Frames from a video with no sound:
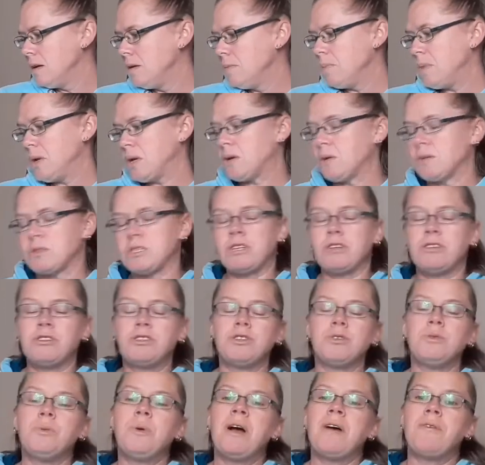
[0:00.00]
because I
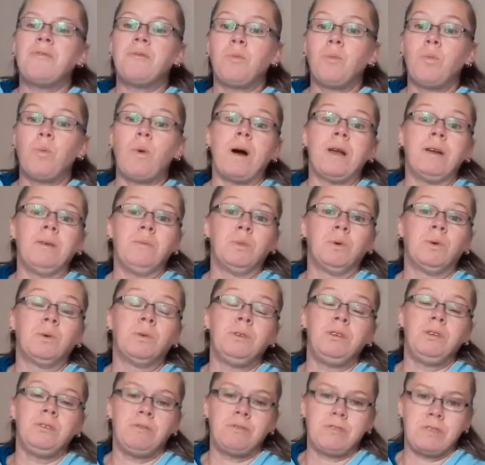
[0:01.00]
do have one more
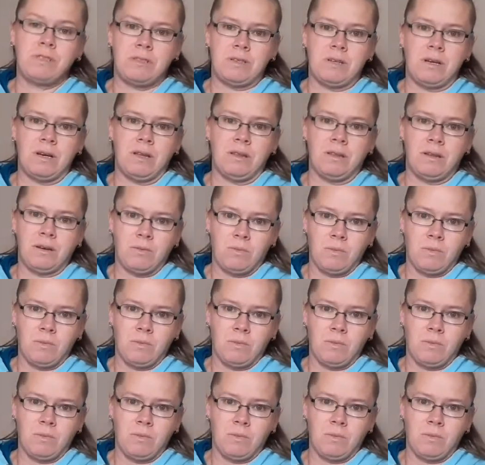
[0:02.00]
new start that I